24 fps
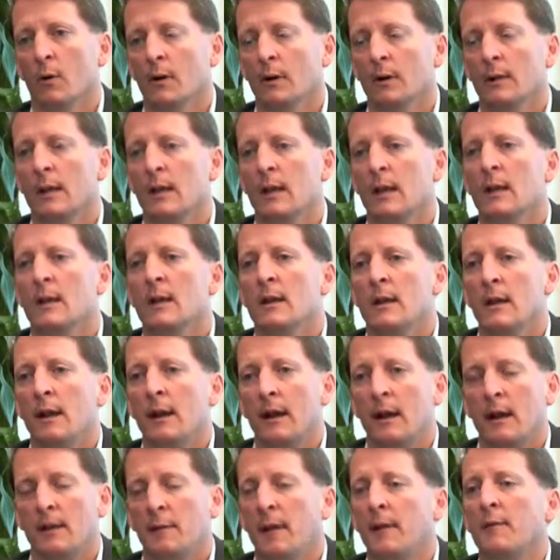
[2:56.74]
Right.
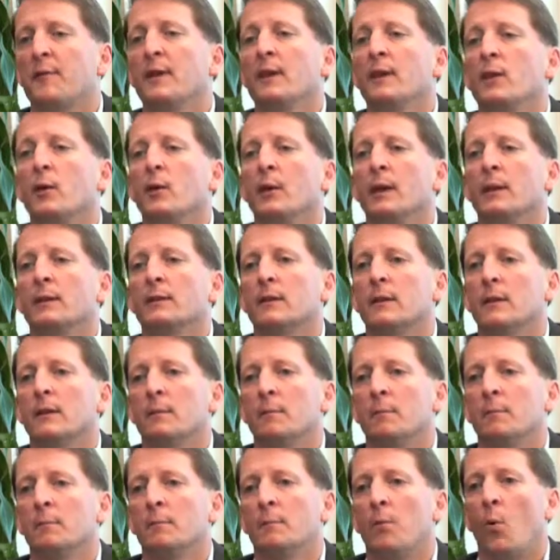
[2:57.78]
I think you hit
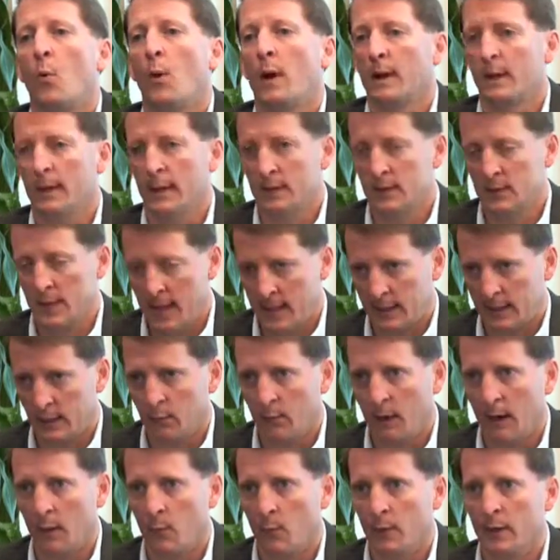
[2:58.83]
the point exactly
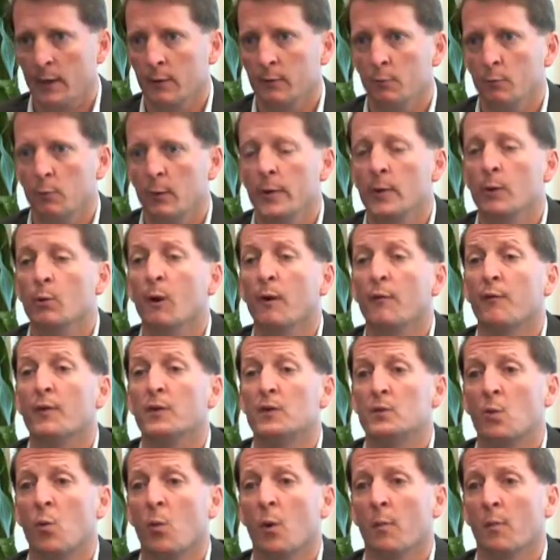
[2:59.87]
right when you
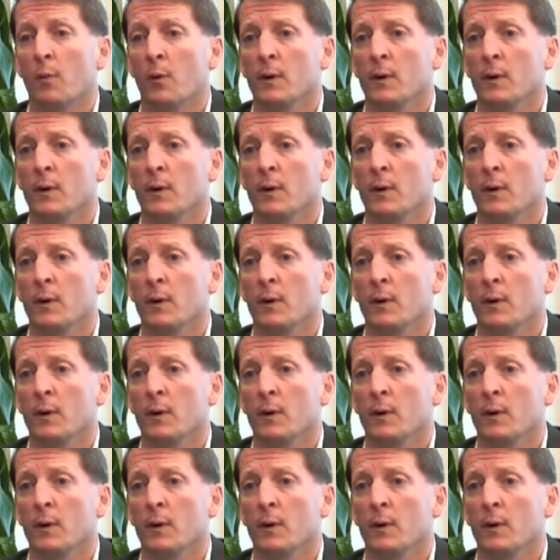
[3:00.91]
referenced core